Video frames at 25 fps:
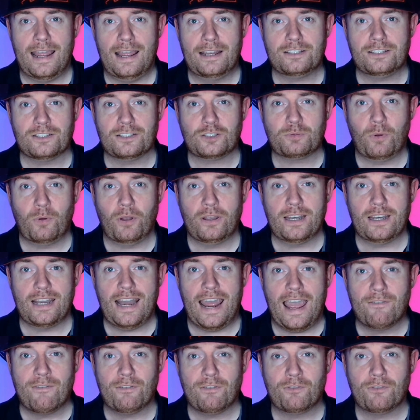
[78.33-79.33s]
despite an
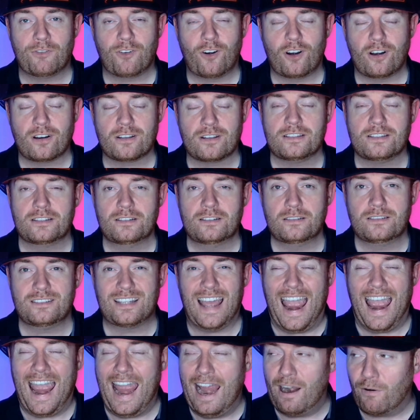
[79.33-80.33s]
Evan Ferguson
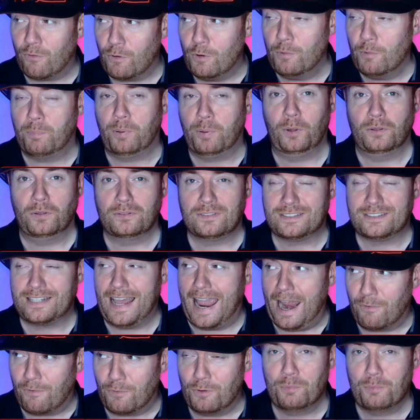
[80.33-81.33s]

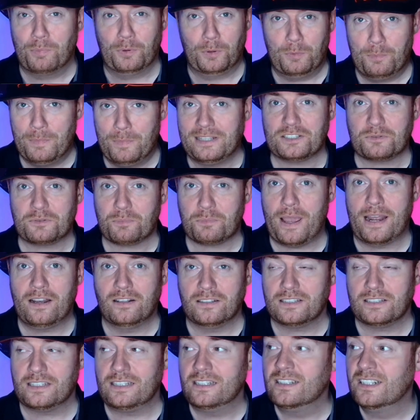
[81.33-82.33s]
terrible missed
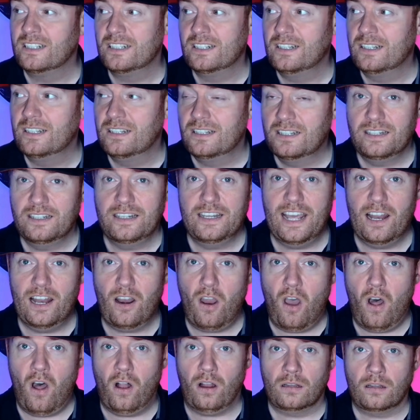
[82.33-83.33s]
penalty,
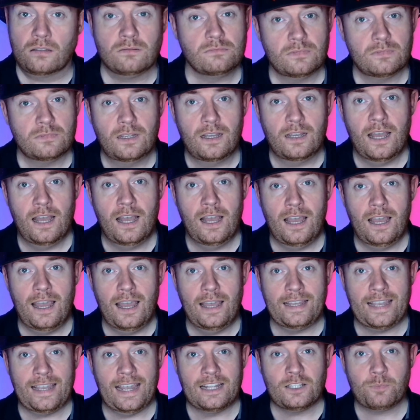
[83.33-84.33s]
0-0
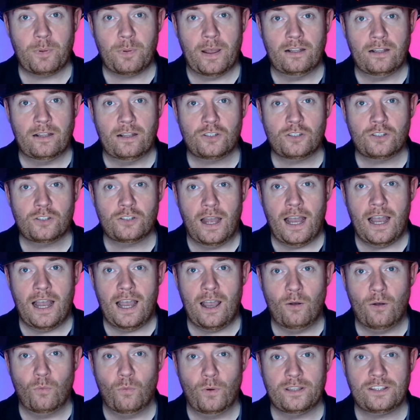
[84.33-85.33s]
against Belgium,
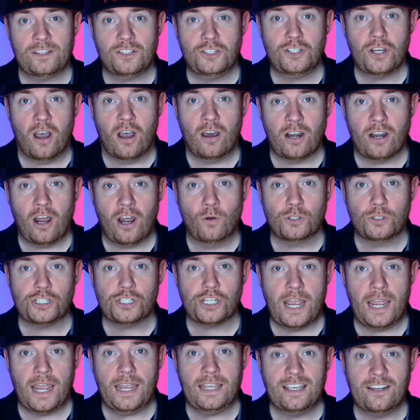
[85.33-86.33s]
with John
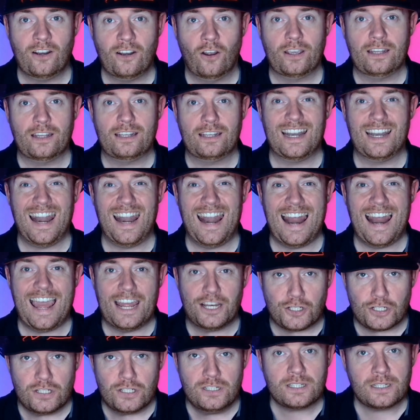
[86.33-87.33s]
O'Shea, United
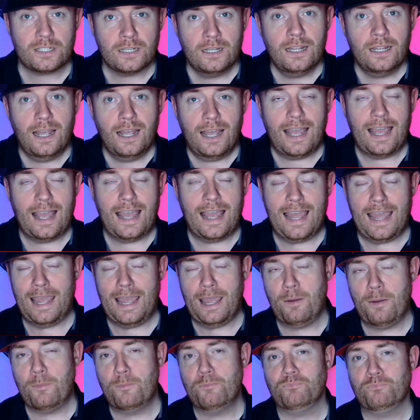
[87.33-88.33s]
legend,
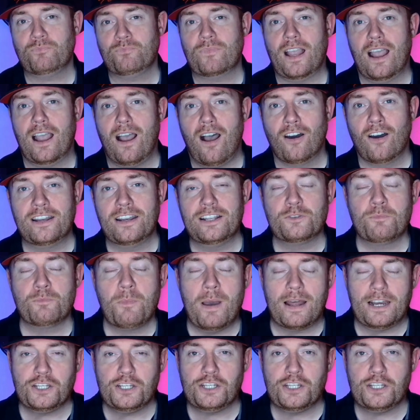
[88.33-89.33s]
on his
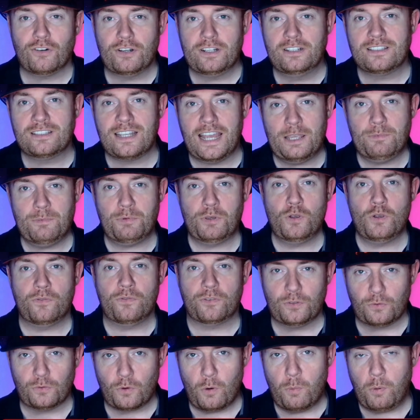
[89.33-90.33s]
managerial debut
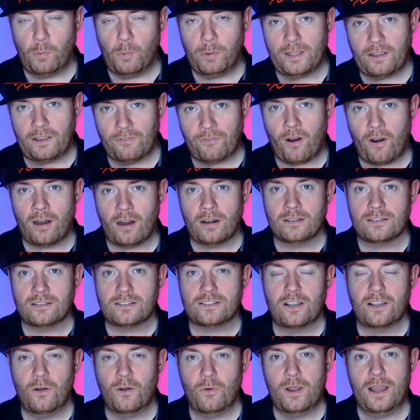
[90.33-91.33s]
for the Republic of Ireland.
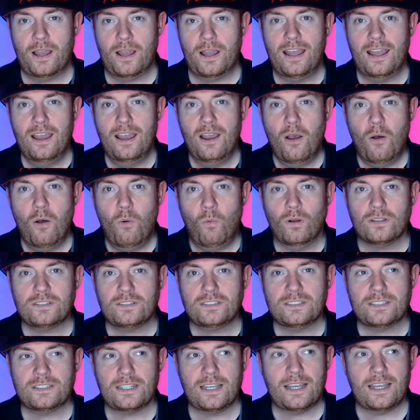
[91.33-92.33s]
So
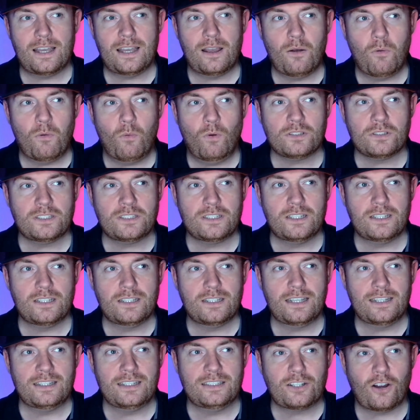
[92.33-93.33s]
wasn't
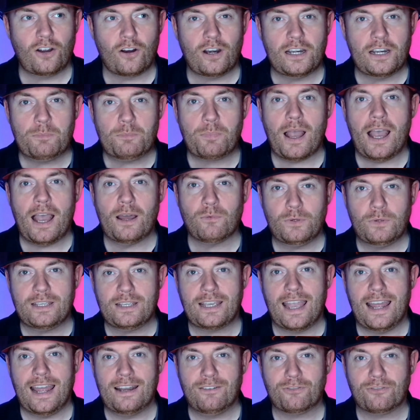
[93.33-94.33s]
an entirely bad
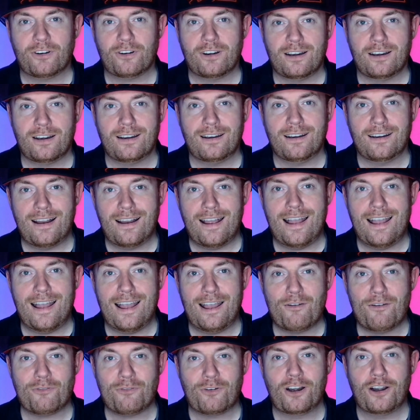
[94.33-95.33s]
weekend for
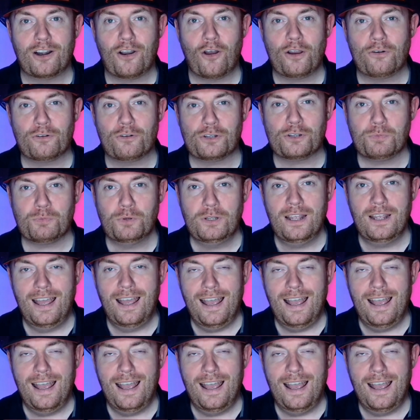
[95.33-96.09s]
an Irishman,